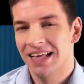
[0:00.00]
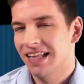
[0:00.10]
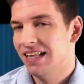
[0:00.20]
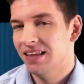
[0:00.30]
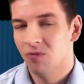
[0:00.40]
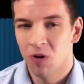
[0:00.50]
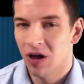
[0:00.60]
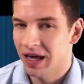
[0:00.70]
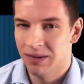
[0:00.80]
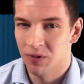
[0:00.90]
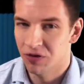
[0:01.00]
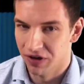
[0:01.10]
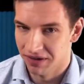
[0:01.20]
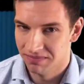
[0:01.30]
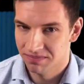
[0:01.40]
the wall ain't
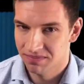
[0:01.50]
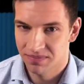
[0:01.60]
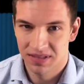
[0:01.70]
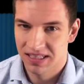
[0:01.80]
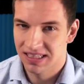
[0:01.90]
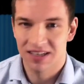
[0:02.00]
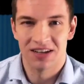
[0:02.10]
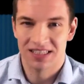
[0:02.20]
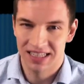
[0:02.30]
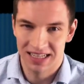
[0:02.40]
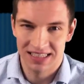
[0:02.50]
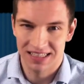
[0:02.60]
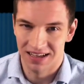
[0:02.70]
moving. It's gonna stay still.